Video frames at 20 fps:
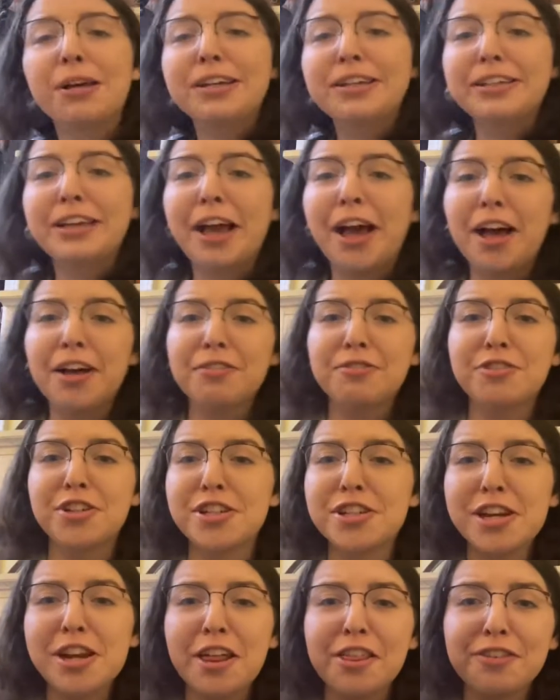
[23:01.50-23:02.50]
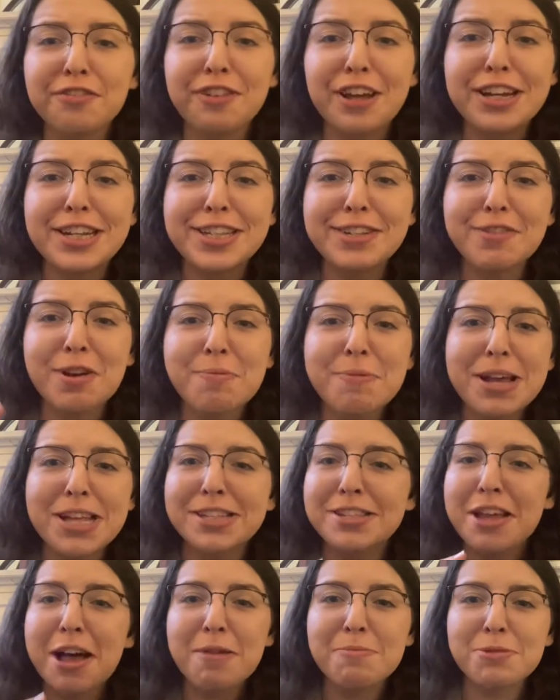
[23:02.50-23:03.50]
yeah, just another fantasy
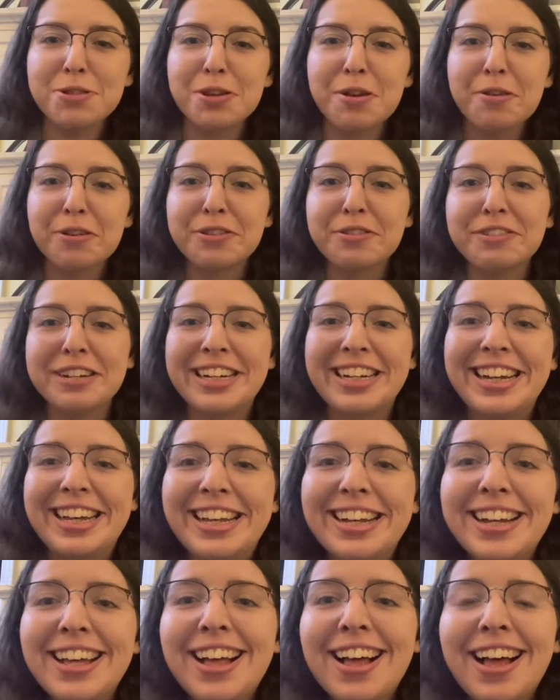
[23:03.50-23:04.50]
romance. I'm stoked to read it.